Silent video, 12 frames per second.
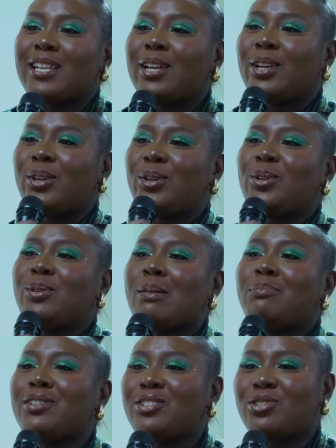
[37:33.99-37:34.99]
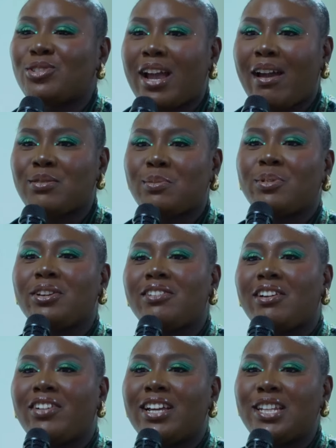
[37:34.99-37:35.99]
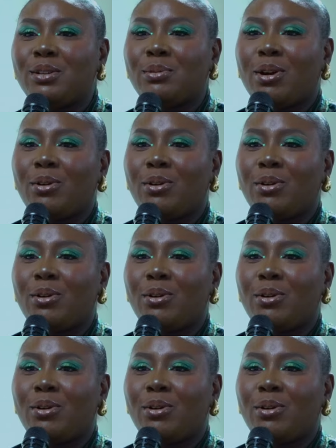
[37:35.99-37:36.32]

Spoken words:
you know, a bootstrap or pre-revenue will